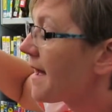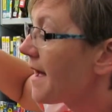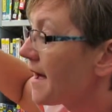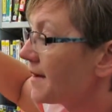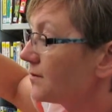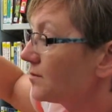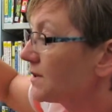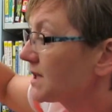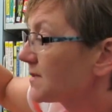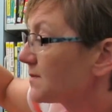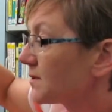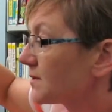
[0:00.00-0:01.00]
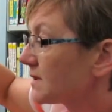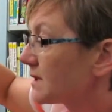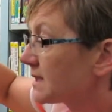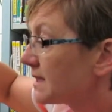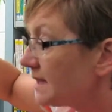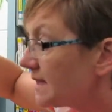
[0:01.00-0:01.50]
And whisper,
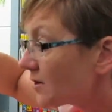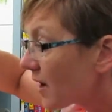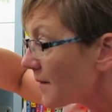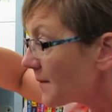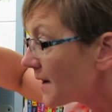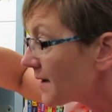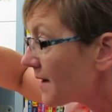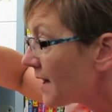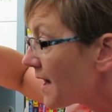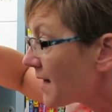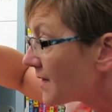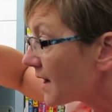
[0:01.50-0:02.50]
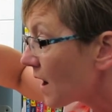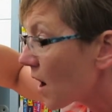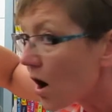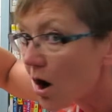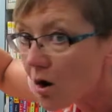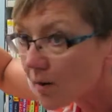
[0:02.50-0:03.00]
"See, Grandpa? They
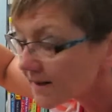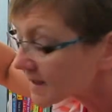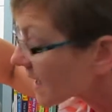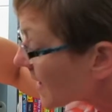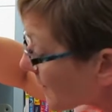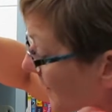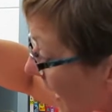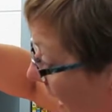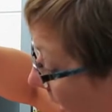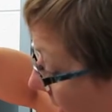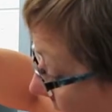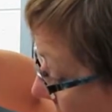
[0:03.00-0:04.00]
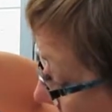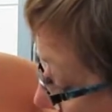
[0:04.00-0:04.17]
always come back."